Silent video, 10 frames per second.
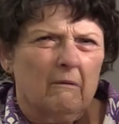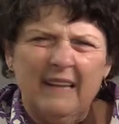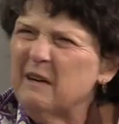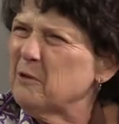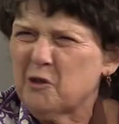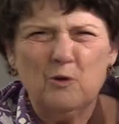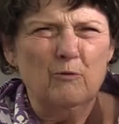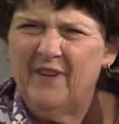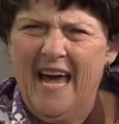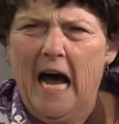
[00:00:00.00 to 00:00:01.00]
That was
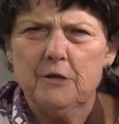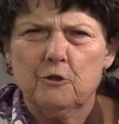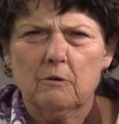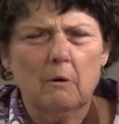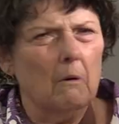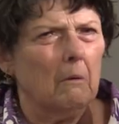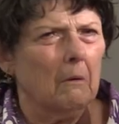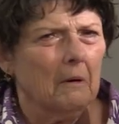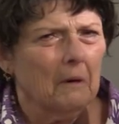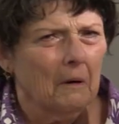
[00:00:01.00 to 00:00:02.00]
too fast.
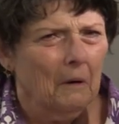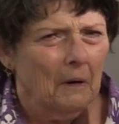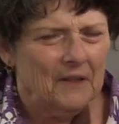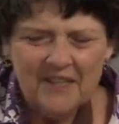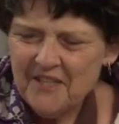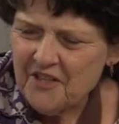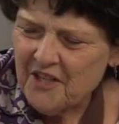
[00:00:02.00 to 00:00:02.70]
Let's